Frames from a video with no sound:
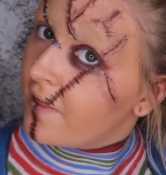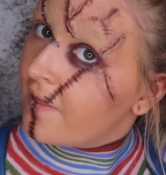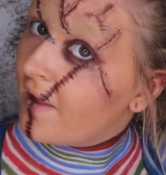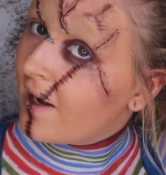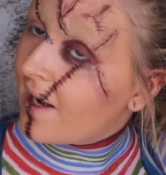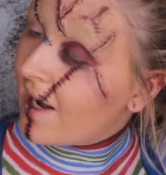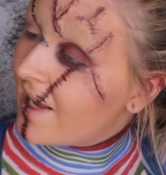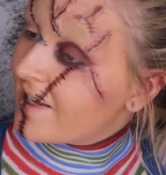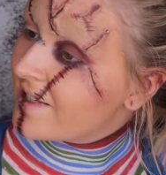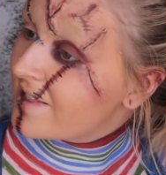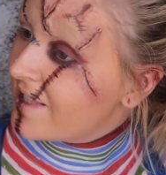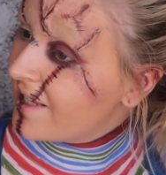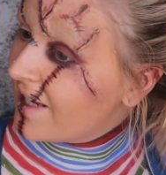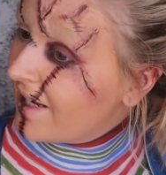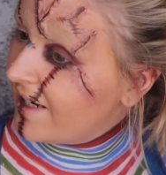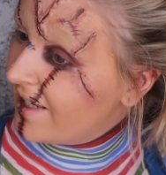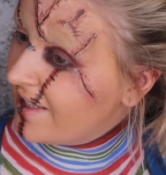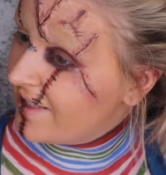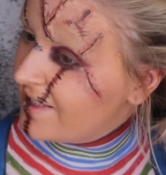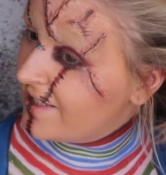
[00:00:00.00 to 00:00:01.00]
The last thing
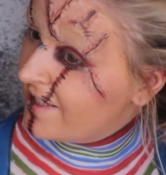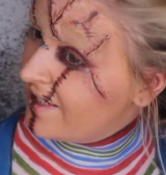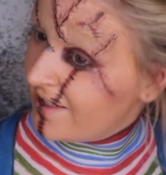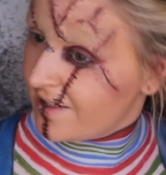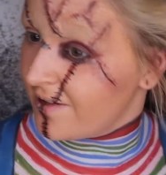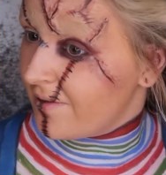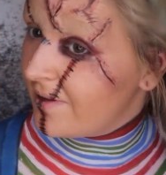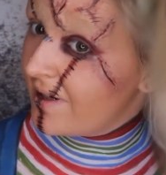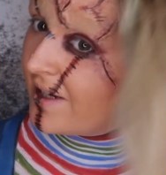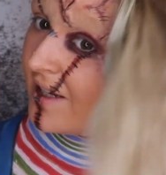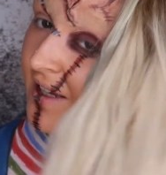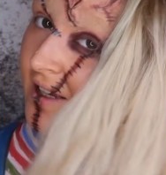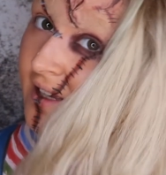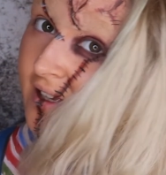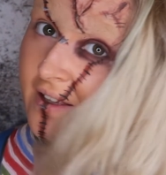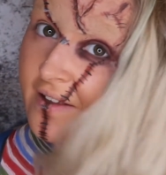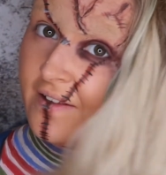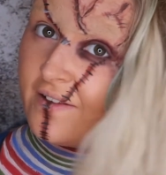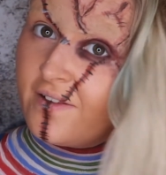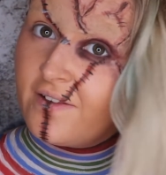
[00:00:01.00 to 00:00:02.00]
I need to do
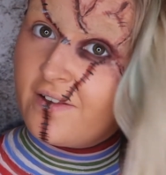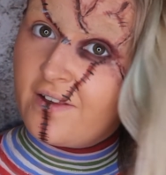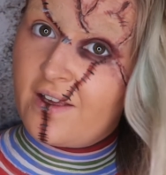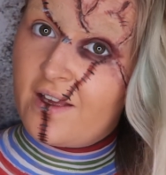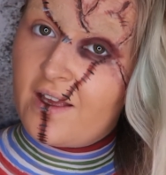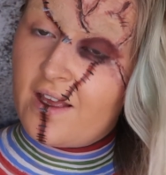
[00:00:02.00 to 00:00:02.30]
is